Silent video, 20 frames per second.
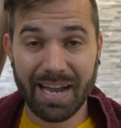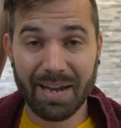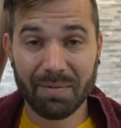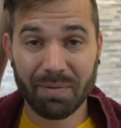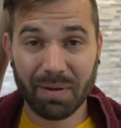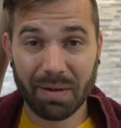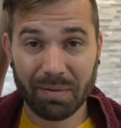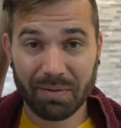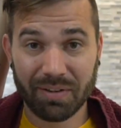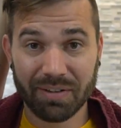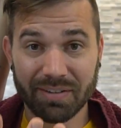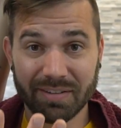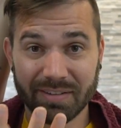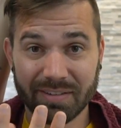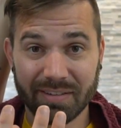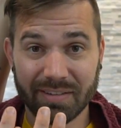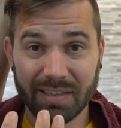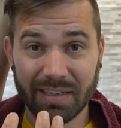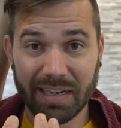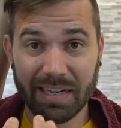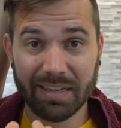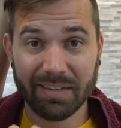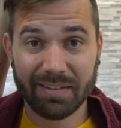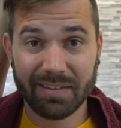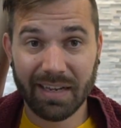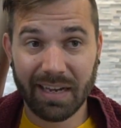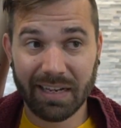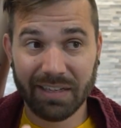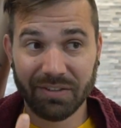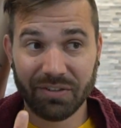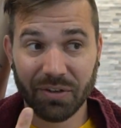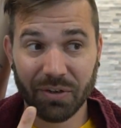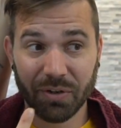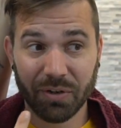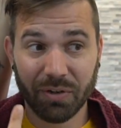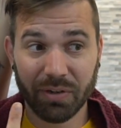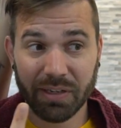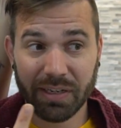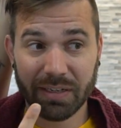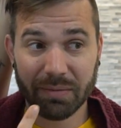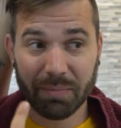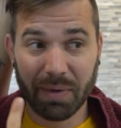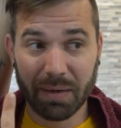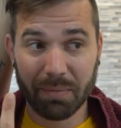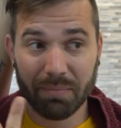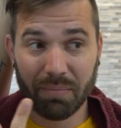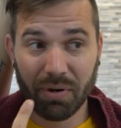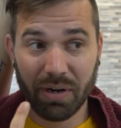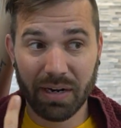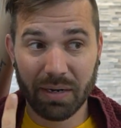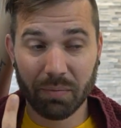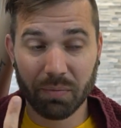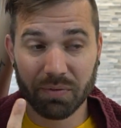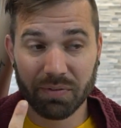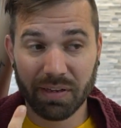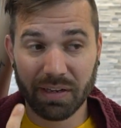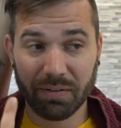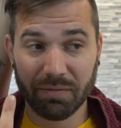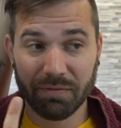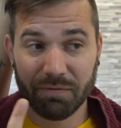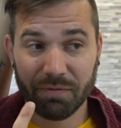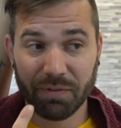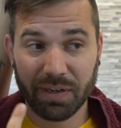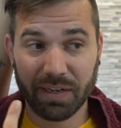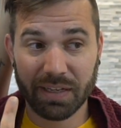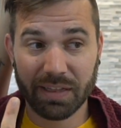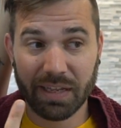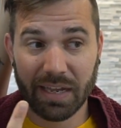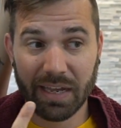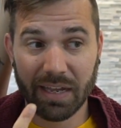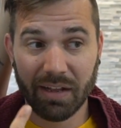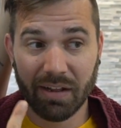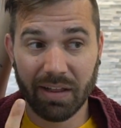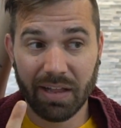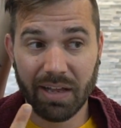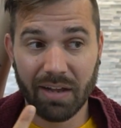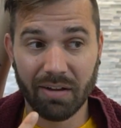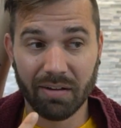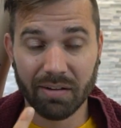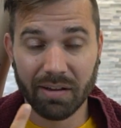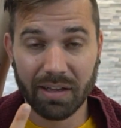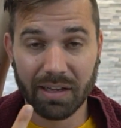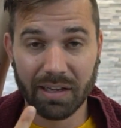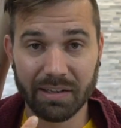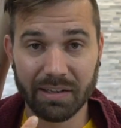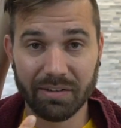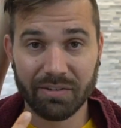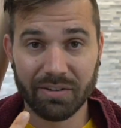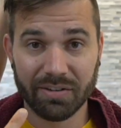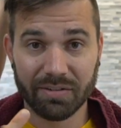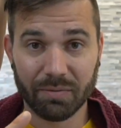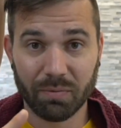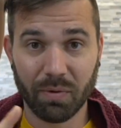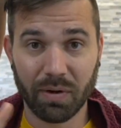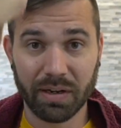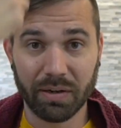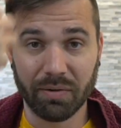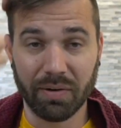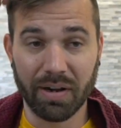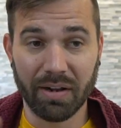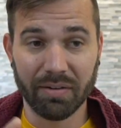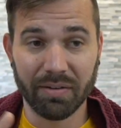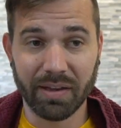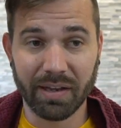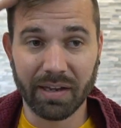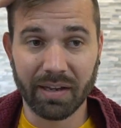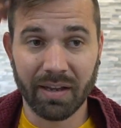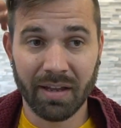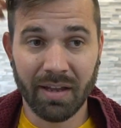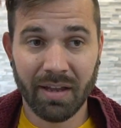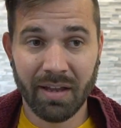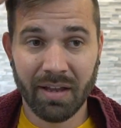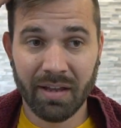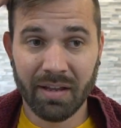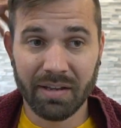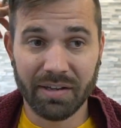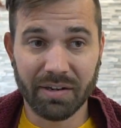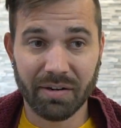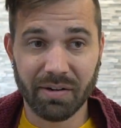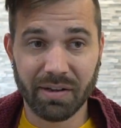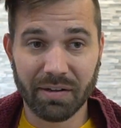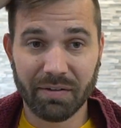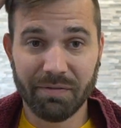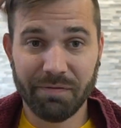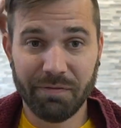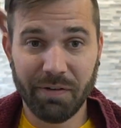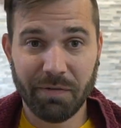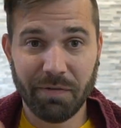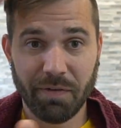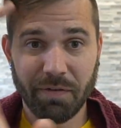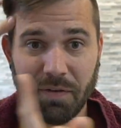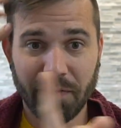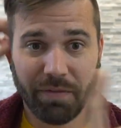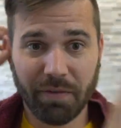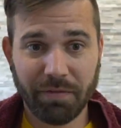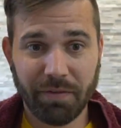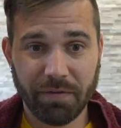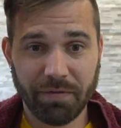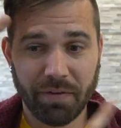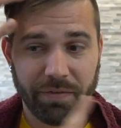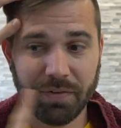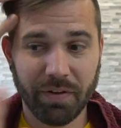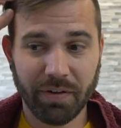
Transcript: I because internally my brain was like freaking the hell out. it's just running around like you know, like fa fa fa fa fa